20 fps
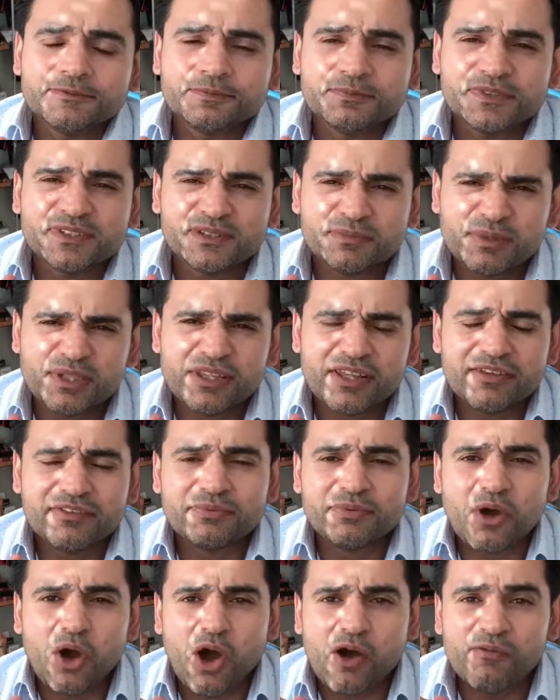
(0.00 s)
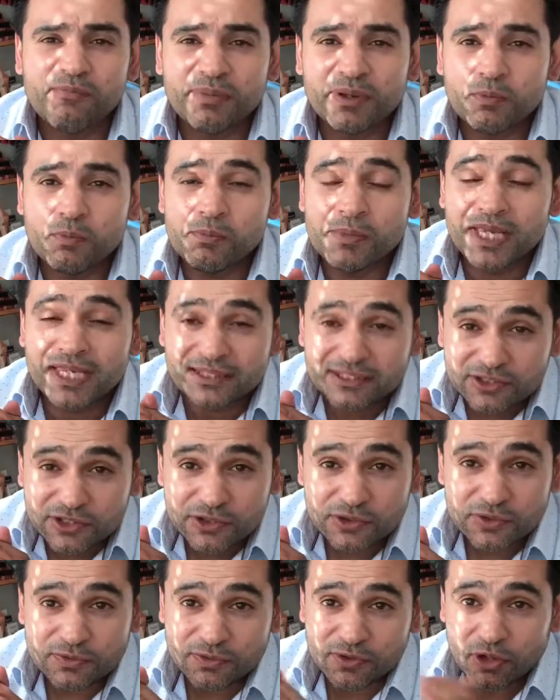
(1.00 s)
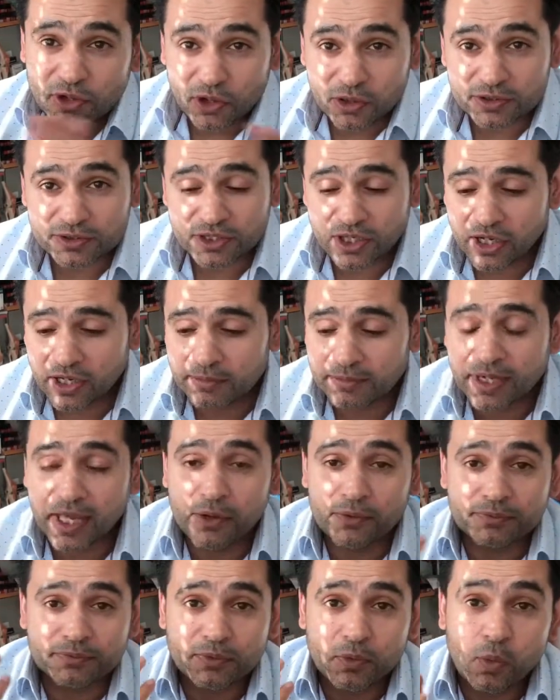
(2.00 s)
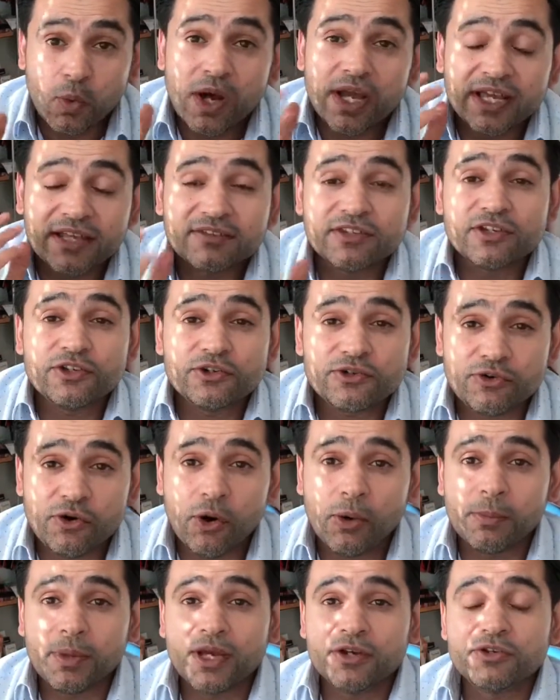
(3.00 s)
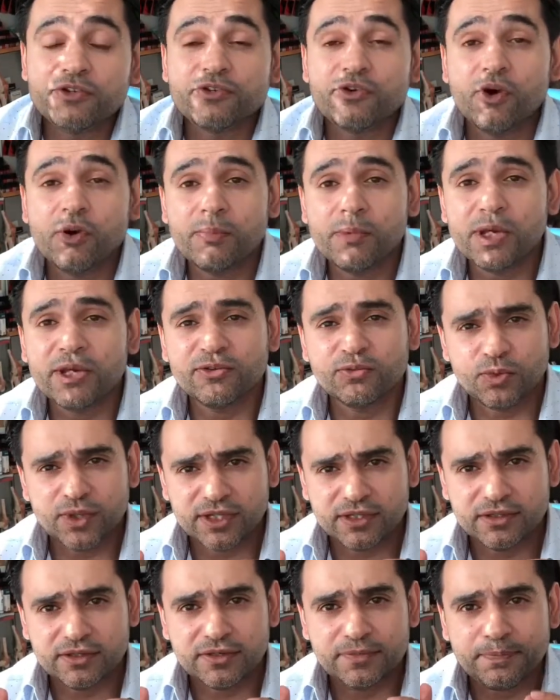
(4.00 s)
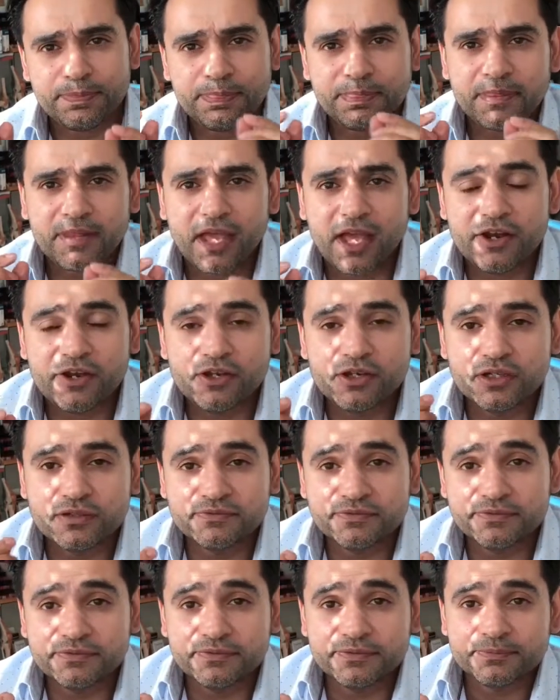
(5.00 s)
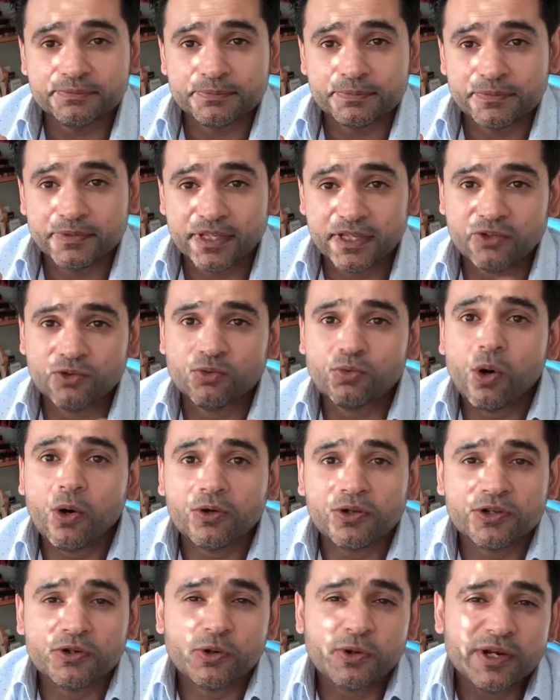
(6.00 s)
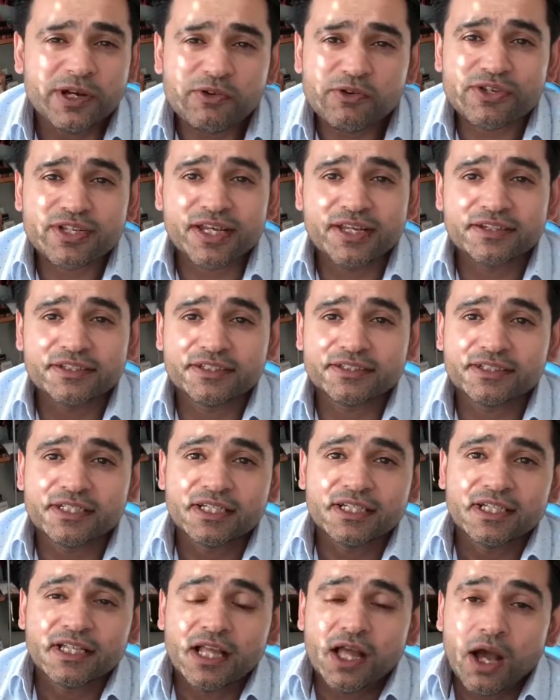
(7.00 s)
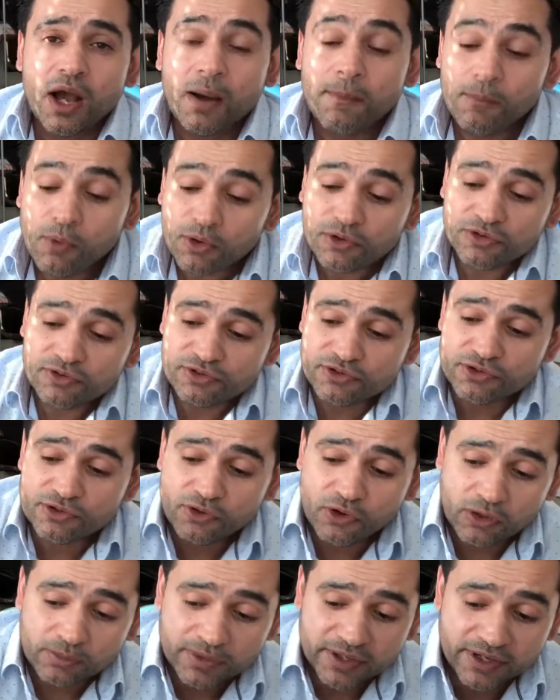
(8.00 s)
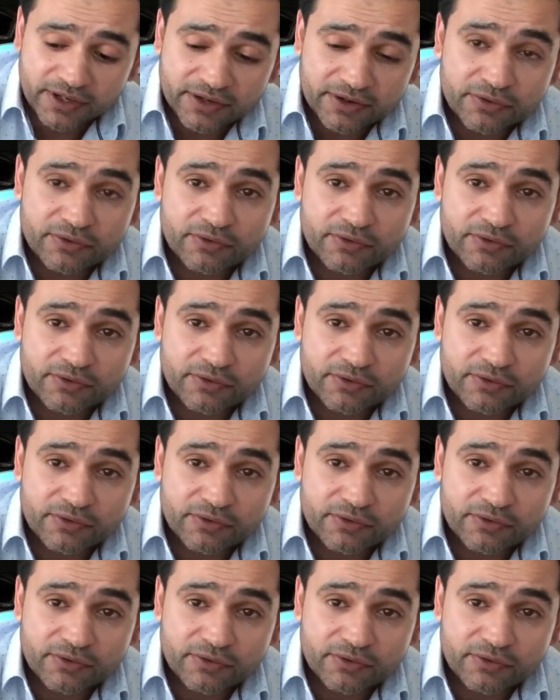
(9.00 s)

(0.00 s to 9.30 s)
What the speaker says: something that I've been meaning to do for a long time. Now, what is a neuroma? A neuroma is when a nerve gets swollen or irritated. A Morton's neuroma